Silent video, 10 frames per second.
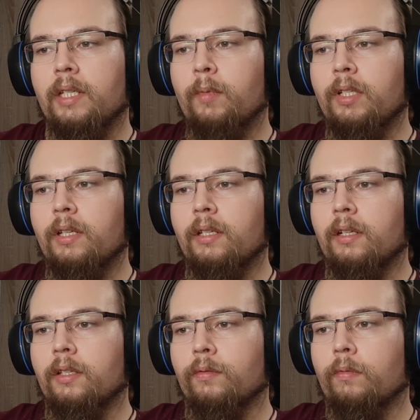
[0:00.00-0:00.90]
Someone
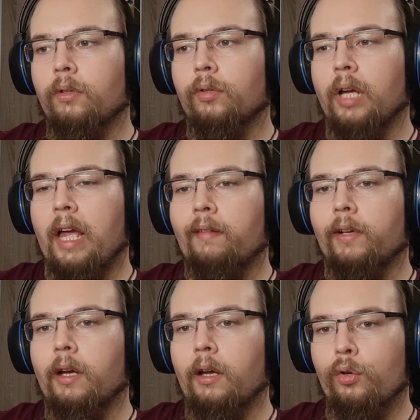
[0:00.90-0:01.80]
says it's wrong to have
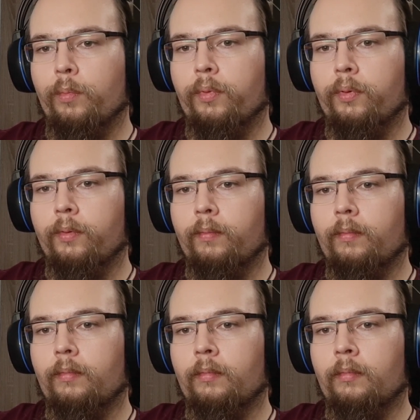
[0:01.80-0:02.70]
hope.
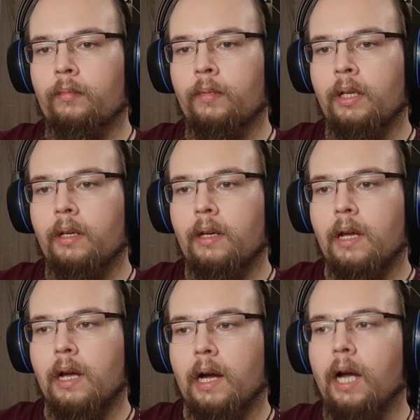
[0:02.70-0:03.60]

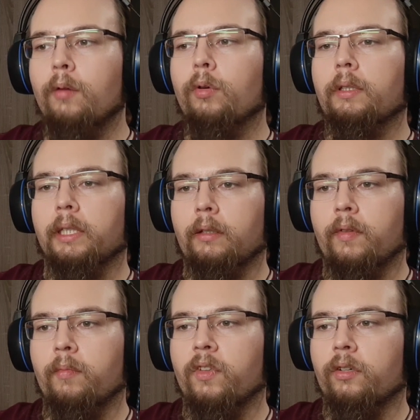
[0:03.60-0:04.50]
I will tell
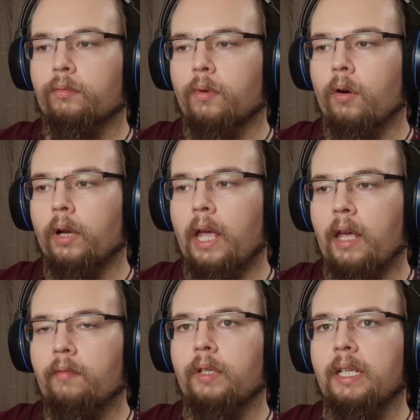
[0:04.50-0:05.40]
them they're wrong
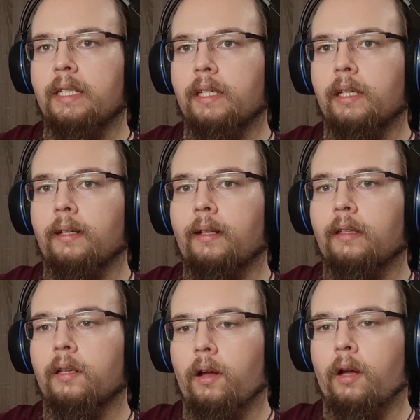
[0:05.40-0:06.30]
every
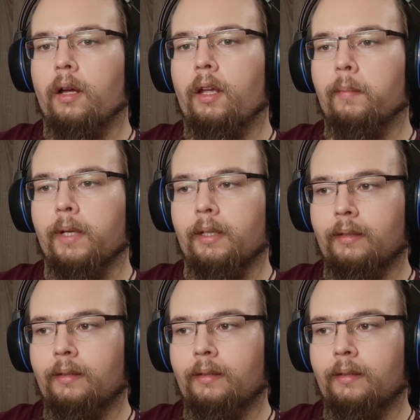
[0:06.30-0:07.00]
single time.